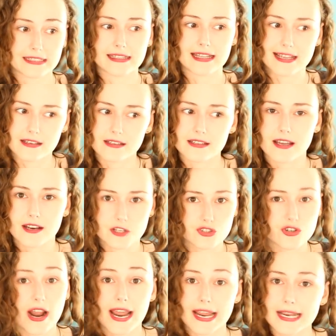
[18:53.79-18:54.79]
and they're gonna
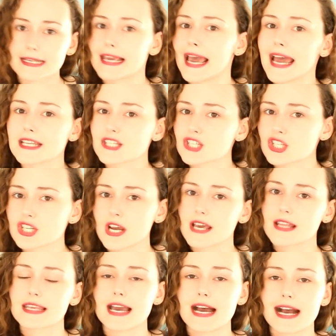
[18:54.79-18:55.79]
try and catch
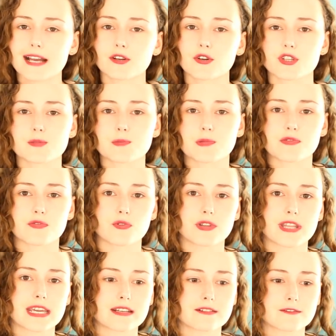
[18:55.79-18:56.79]
the Argonauts
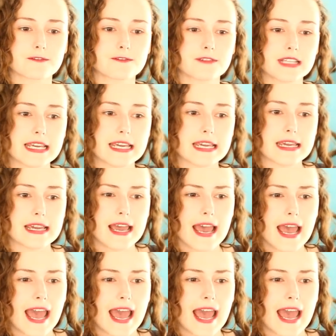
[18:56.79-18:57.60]
before they can flee.